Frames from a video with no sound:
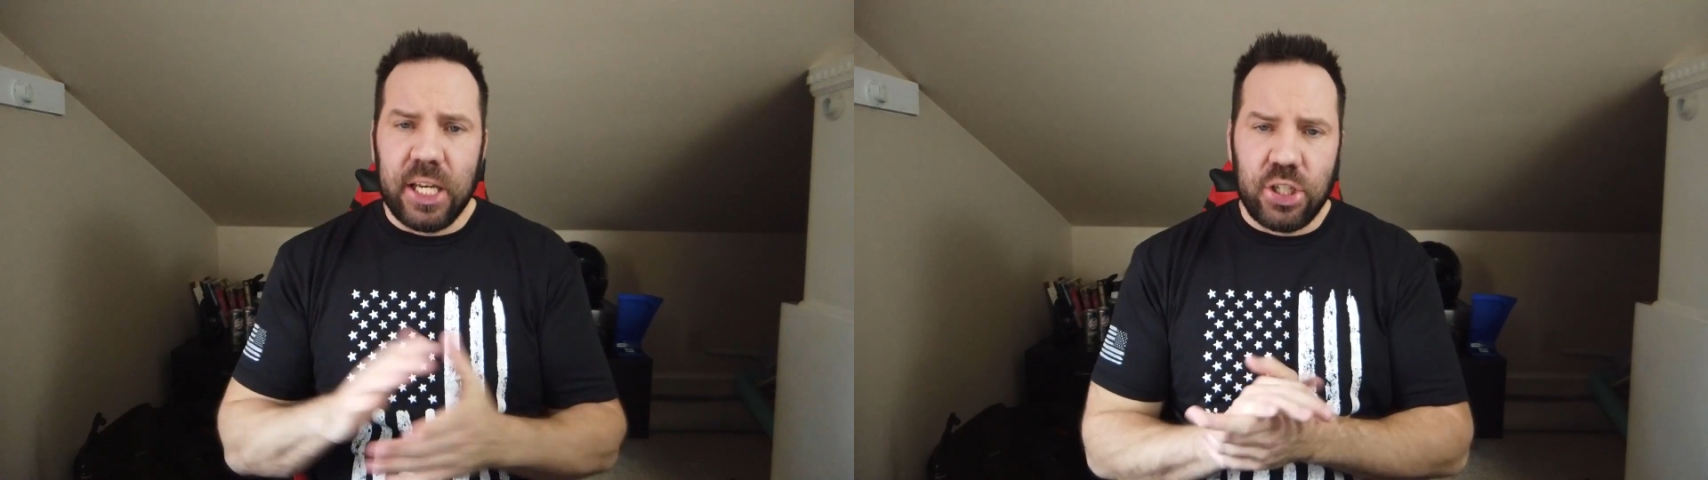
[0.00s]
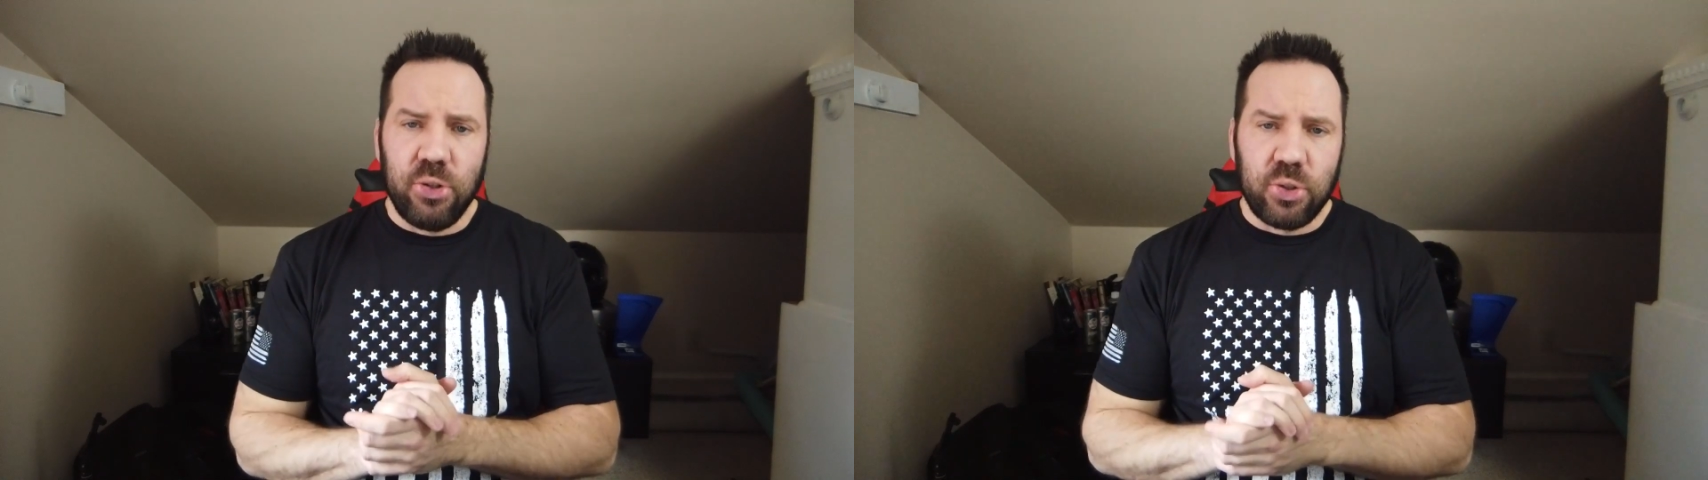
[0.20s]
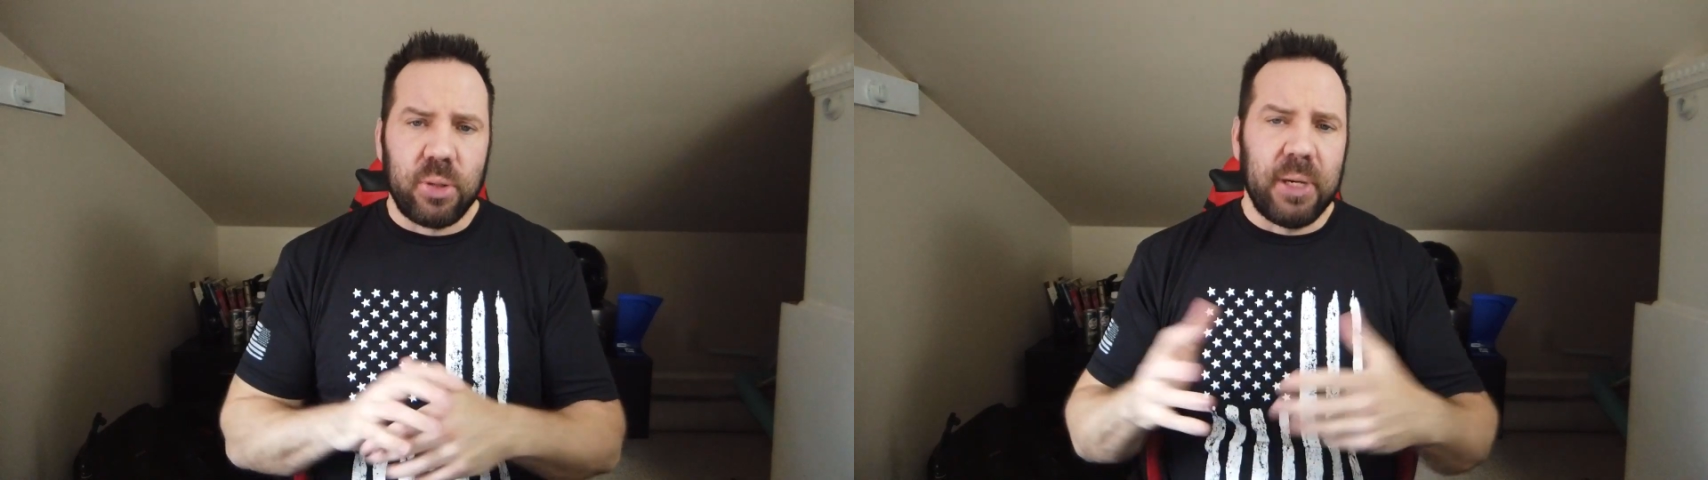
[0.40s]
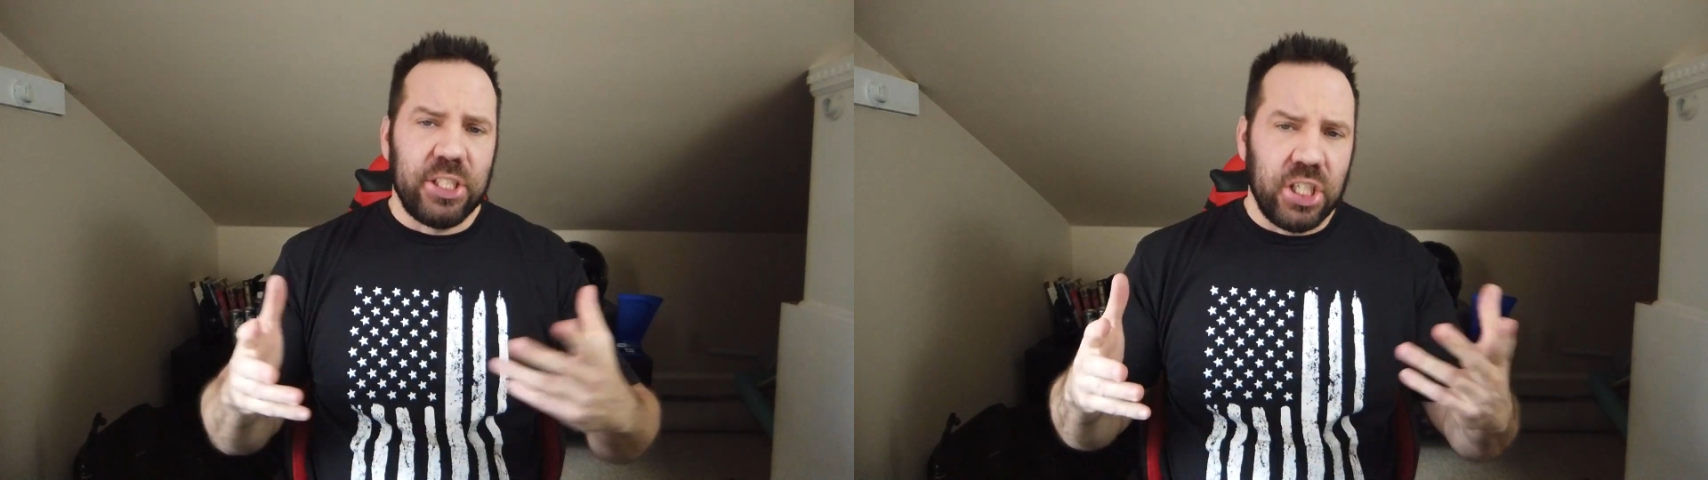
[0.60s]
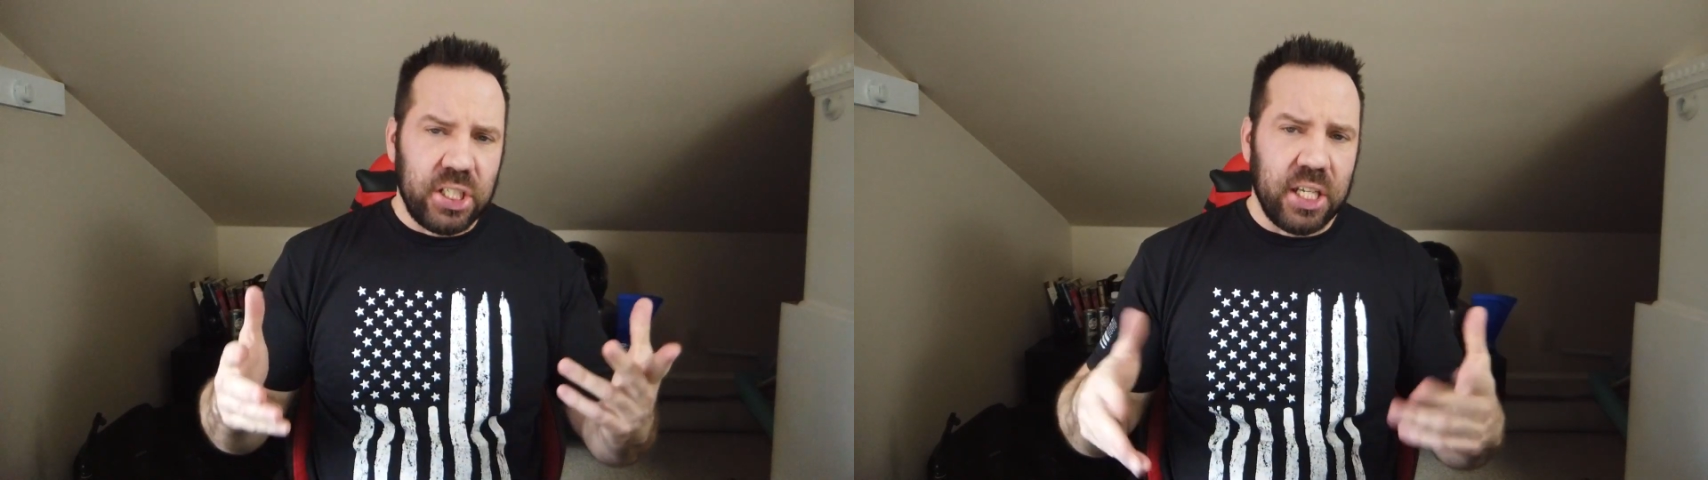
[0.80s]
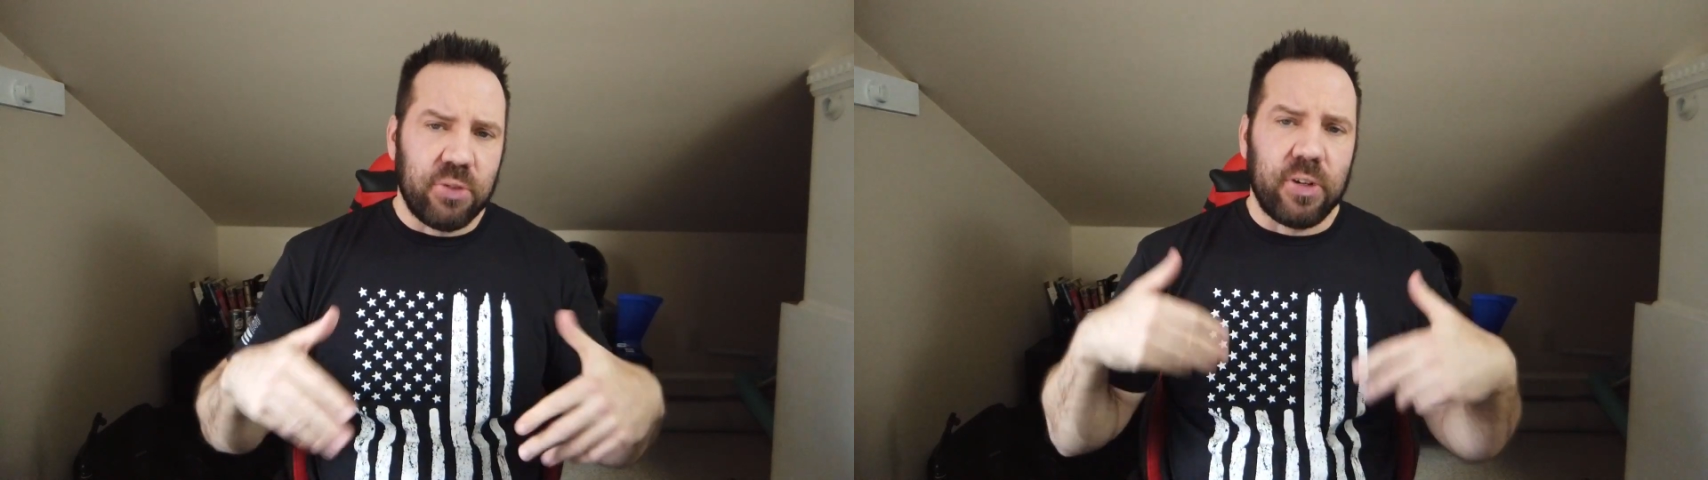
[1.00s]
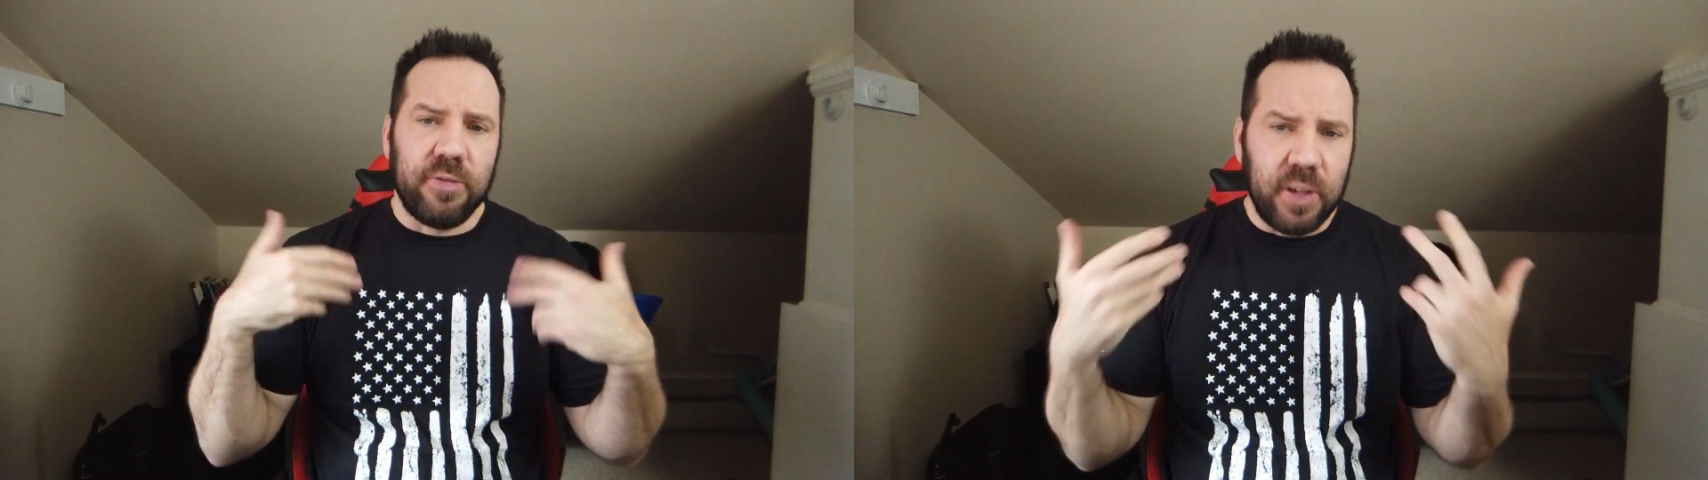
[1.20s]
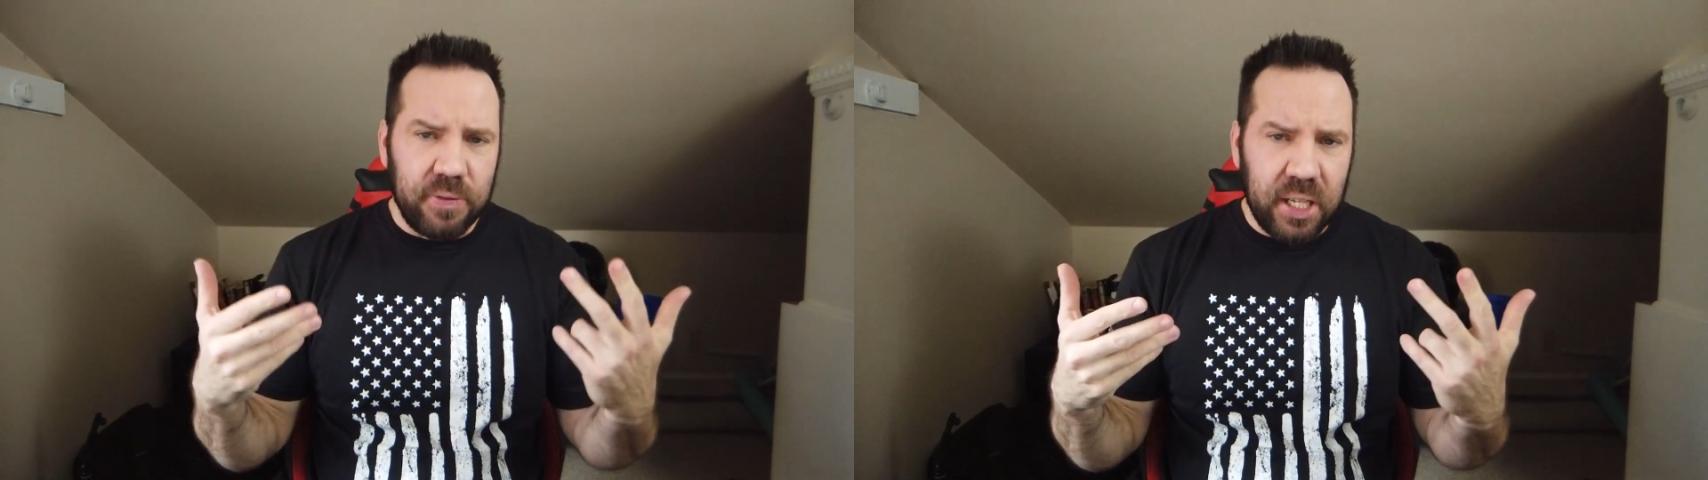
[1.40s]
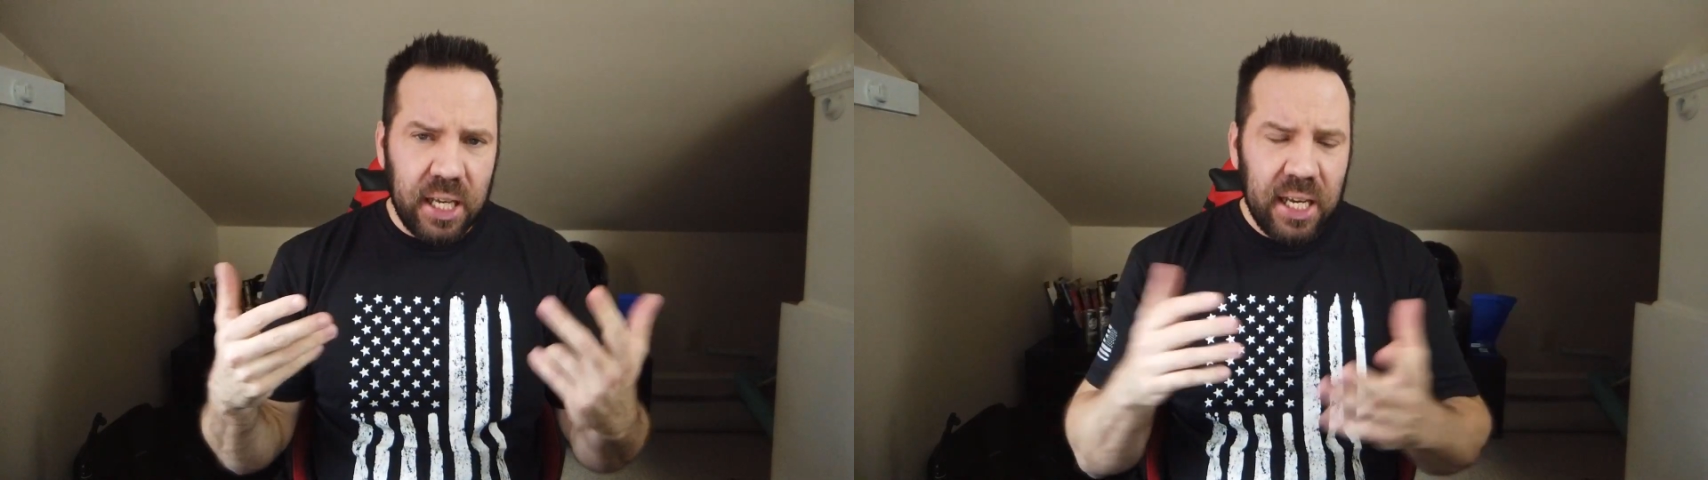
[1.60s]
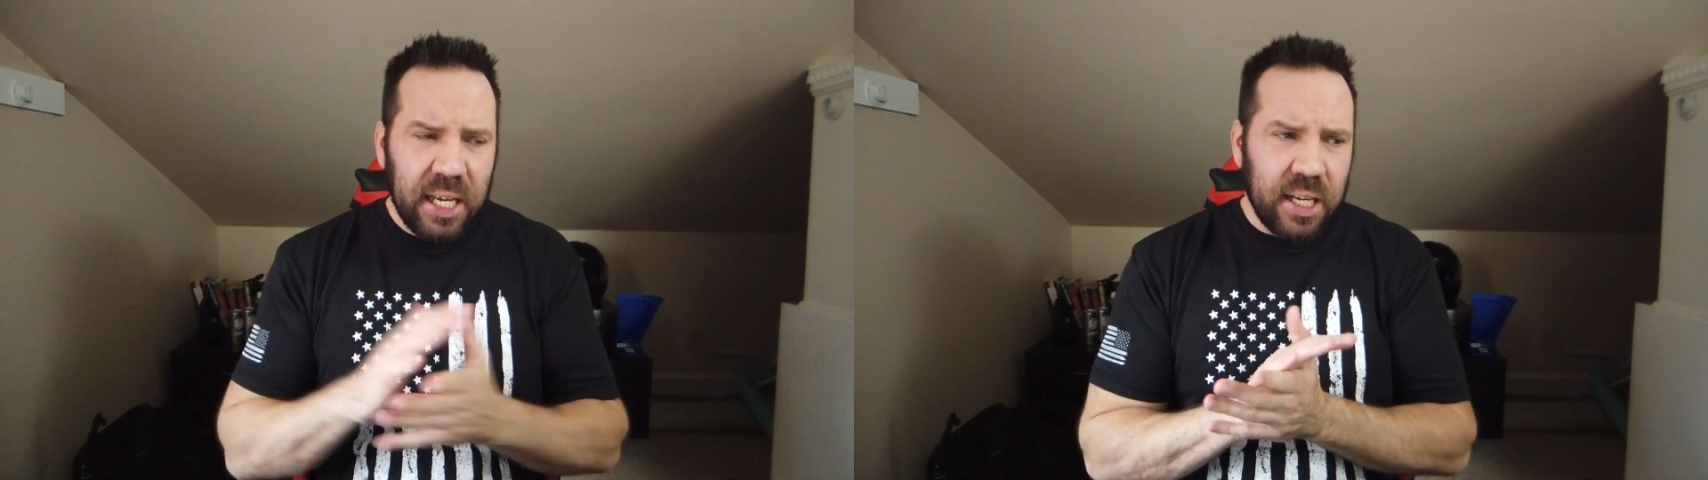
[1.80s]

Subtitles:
issues with my GT350,